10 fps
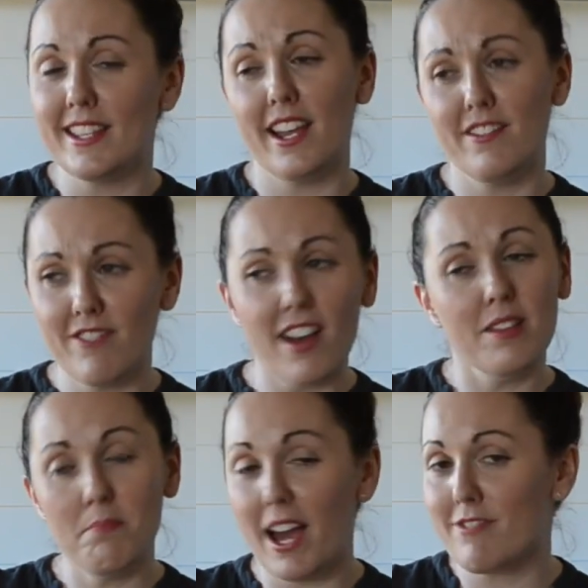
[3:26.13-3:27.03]
a rather
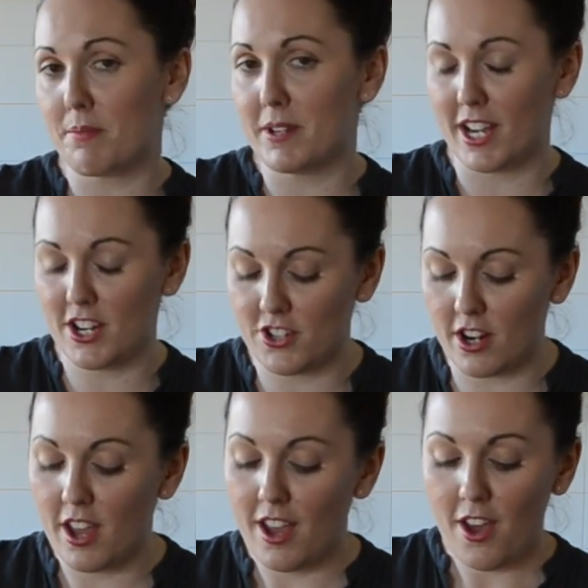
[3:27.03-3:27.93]
bad reputation
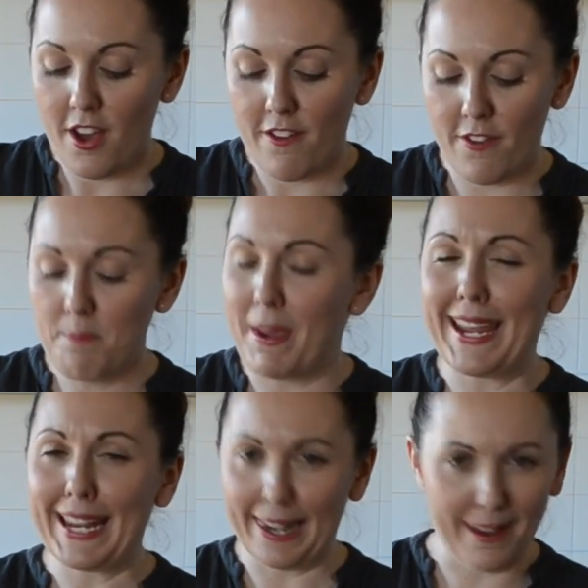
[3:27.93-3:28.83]
for being
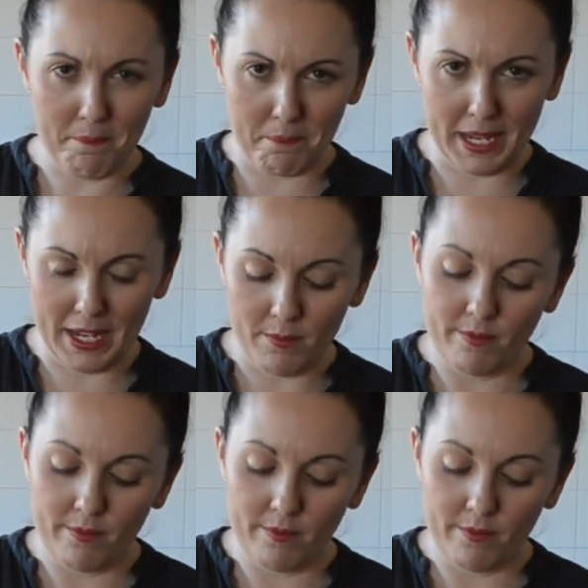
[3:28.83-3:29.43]
lumpy.